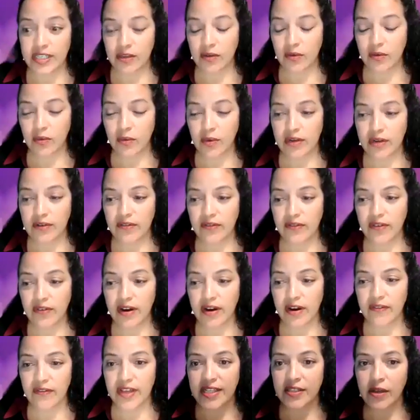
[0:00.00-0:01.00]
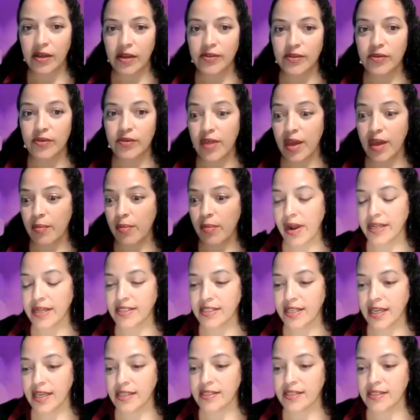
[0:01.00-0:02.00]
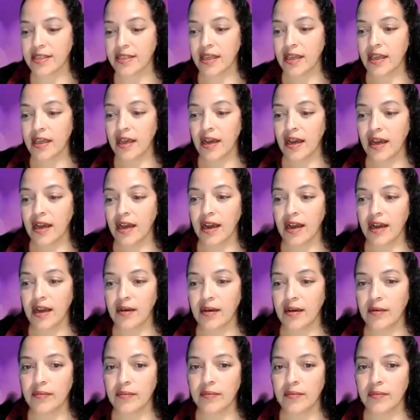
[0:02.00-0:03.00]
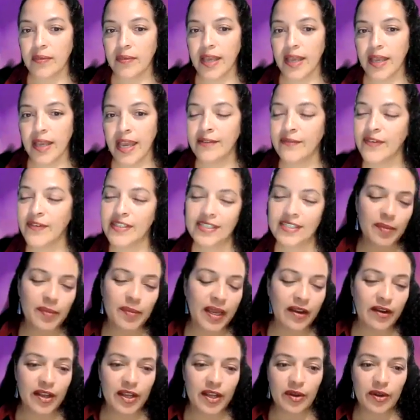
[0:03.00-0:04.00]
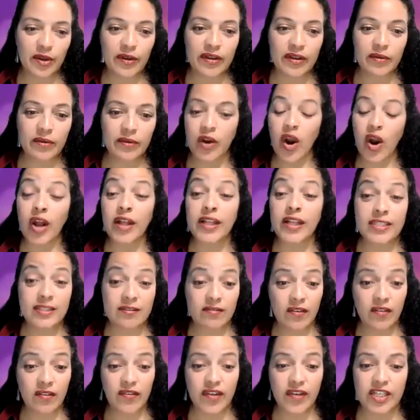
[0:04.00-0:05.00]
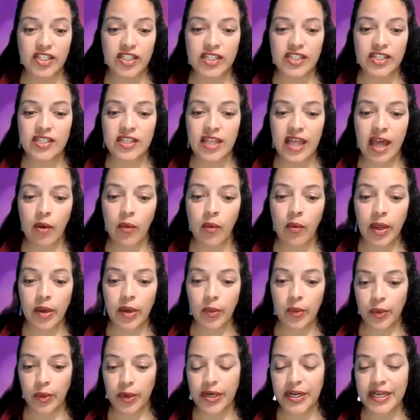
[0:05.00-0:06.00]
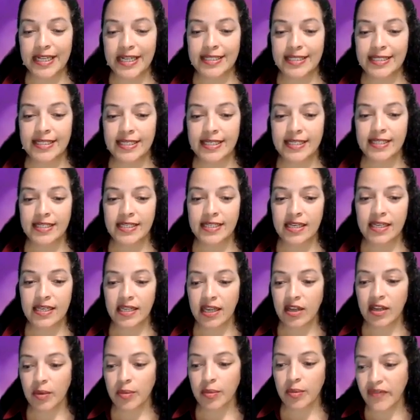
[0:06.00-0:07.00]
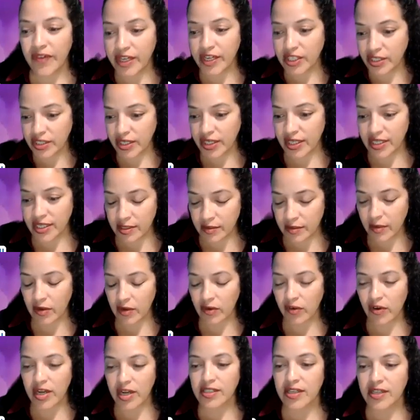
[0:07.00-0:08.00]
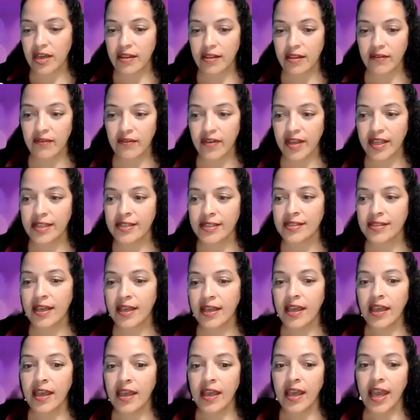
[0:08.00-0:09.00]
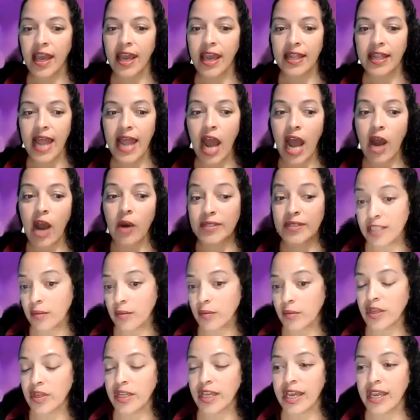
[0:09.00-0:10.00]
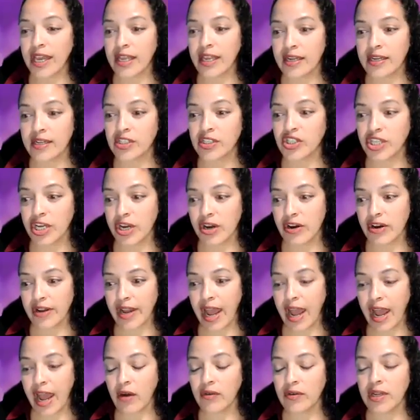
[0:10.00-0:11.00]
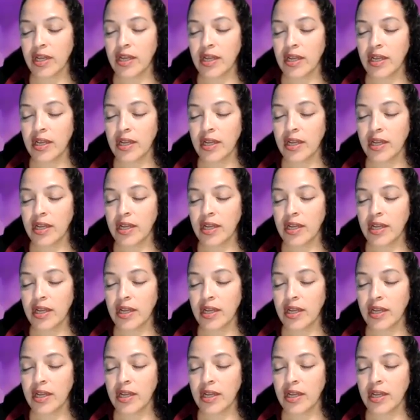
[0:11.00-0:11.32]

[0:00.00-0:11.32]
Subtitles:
single one of our events goes through that process. And if it's a bigger, regardless of the event, just that way we're consistent in our professionalism across all the events and how it's communicated and shared out.